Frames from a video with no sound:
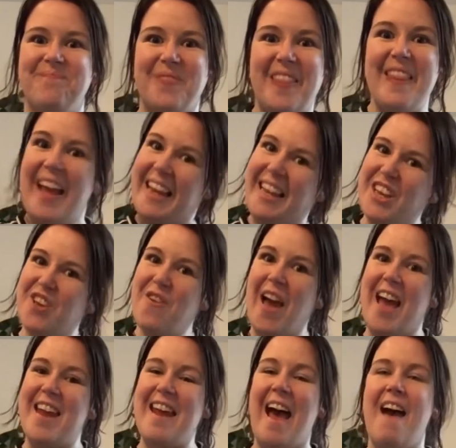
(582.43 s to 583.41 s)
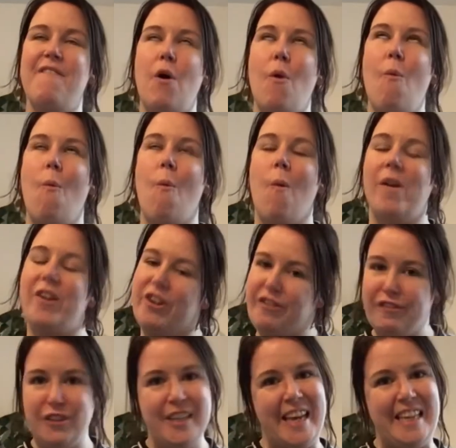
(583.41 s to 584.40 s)
Thank you and have a
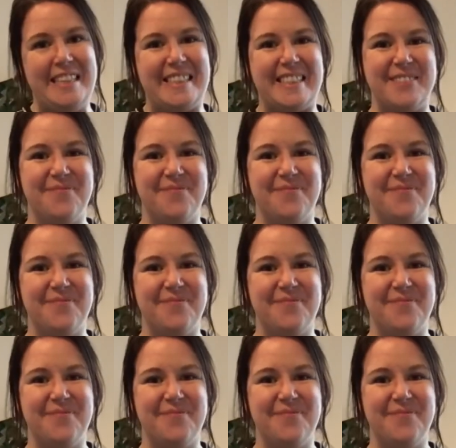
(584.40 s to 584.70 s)
wonderful night.